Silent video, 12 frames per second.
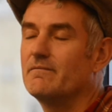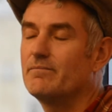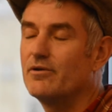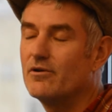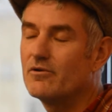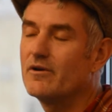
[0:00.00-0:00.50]

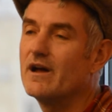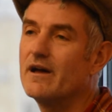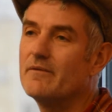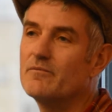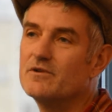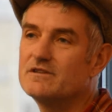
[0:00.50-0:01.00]
program
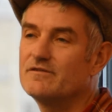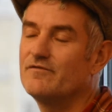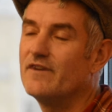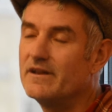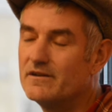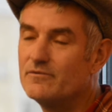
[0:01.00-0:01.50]
is
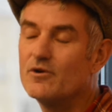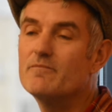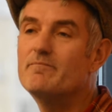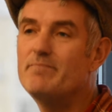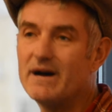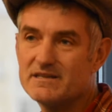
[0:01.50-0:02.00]
funded
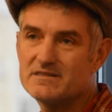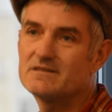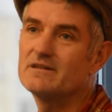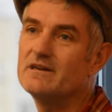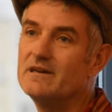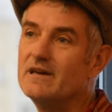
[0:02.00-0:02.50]

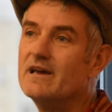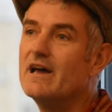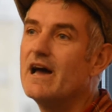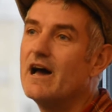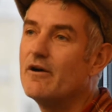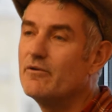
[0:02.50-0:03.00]
robustly,
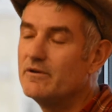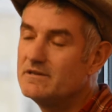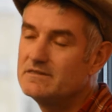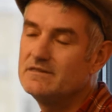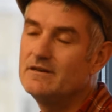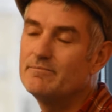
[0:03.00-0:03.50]
how we'd
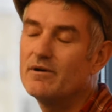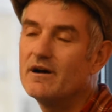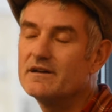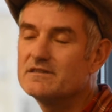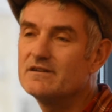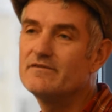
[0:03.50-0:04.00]
see
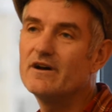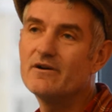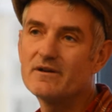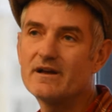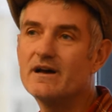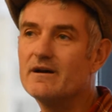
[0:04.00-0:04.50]
positive
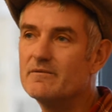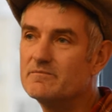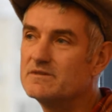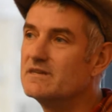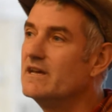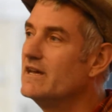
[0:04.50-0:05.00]

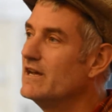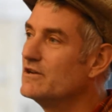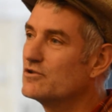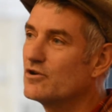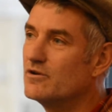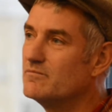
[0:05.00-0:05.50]
outcomes in
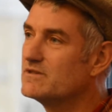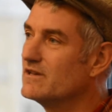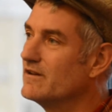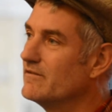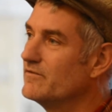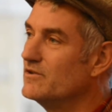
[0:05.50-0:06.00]
terms
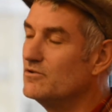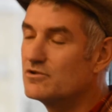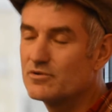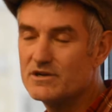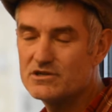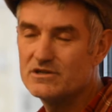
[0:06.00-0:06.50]
of the
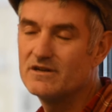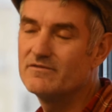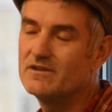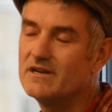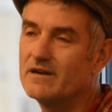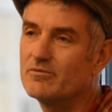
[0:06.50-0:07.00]
nutrition of
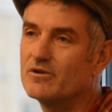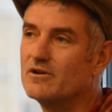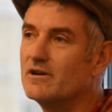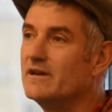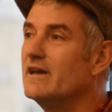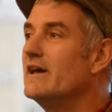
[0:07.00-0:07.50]
the
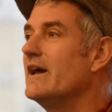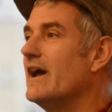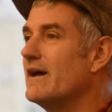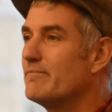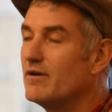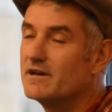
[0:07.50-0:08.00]
neighborhood
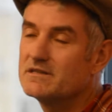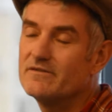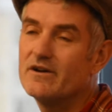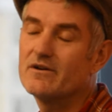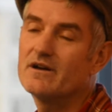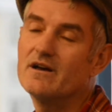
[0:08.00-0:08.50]
and positive
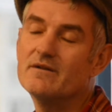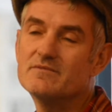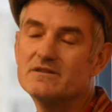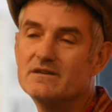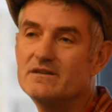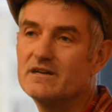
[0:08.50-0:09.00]
outcomes
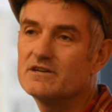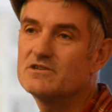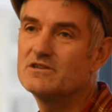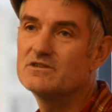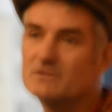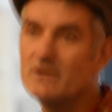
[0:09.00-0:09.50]
in
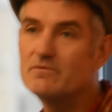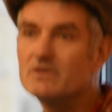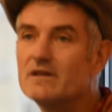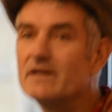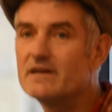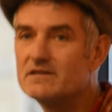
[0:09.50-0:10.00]
addiction. So I'd
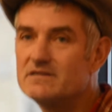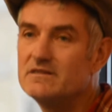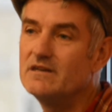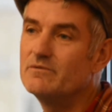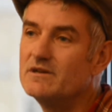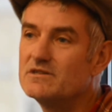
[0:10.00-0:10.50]
really like to
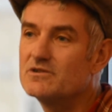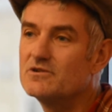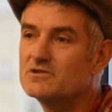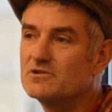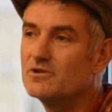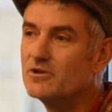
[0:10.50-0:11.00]
see research
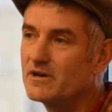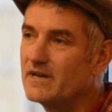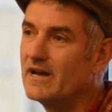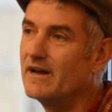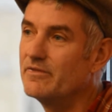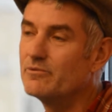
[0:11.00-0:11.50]
look
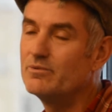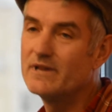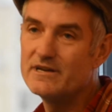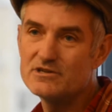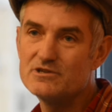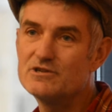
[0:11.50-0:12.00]
at the
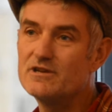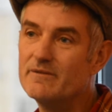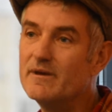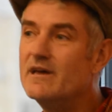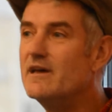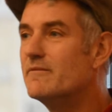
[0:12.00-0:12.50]

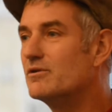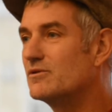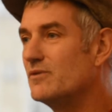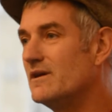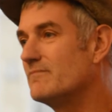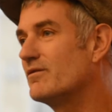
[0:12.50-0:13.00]
relationship
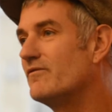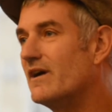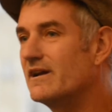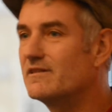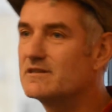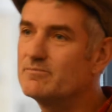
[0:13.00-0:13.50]
between
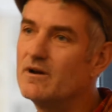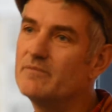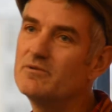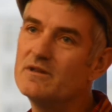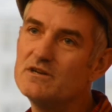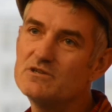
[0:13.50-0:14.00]
providing this
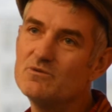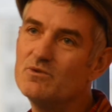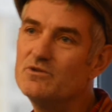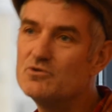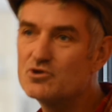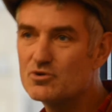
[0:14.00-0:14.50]
population with
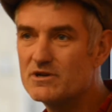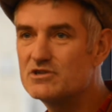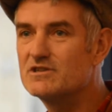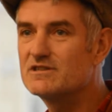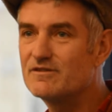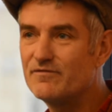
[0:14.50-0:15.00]

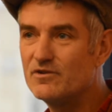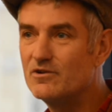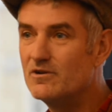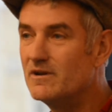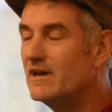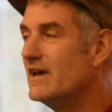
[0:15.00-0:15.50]
nutritious
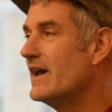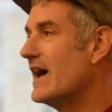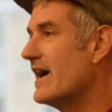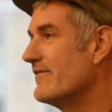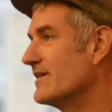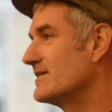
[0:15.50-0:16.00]
food,
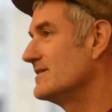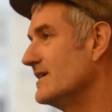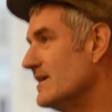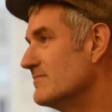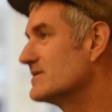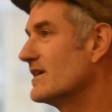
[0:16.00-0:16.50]
having
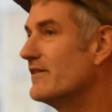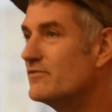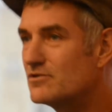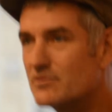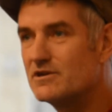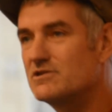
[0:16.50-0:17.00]
teams of
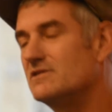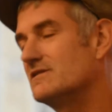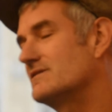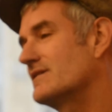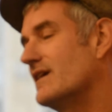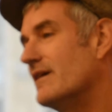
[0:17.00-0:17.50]

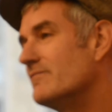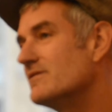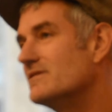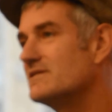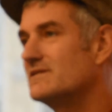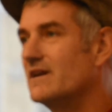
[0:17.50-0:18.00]
nutritionists come to
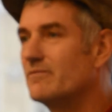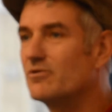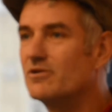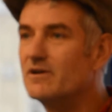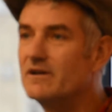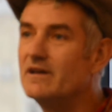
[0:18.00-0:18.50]
this
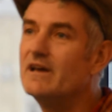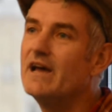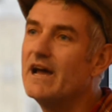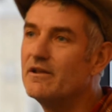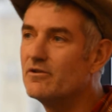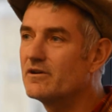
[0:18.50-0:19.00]
neighborhood
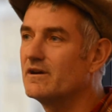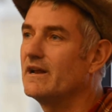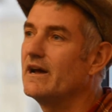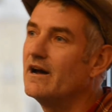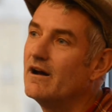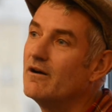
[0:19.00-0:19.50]
and look at
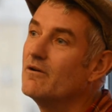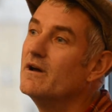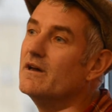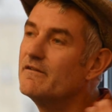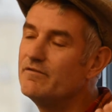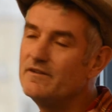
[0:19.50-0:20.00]
how
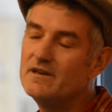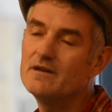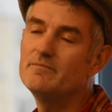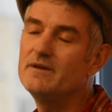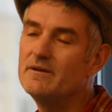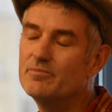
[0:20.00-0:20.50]
feeding
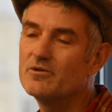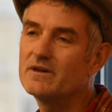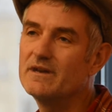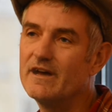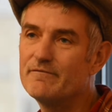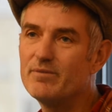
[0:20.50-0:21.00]
people
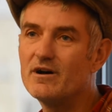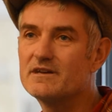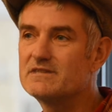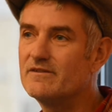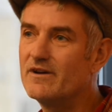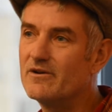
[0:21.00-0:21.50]
can have
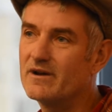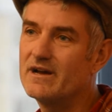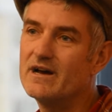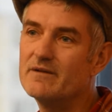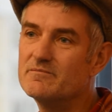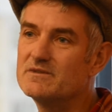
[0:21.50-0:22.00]
positive
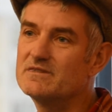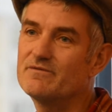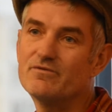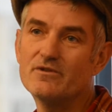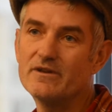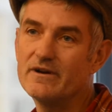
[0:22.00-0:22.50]
outcomes
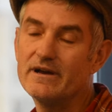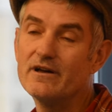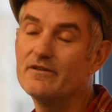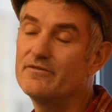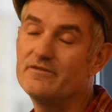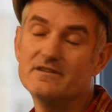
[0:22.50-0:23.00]
for their
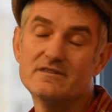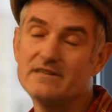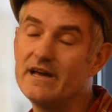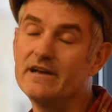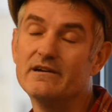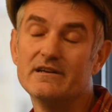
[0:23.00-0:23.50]
health and
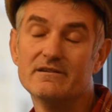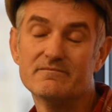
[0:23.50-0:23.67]
sanity.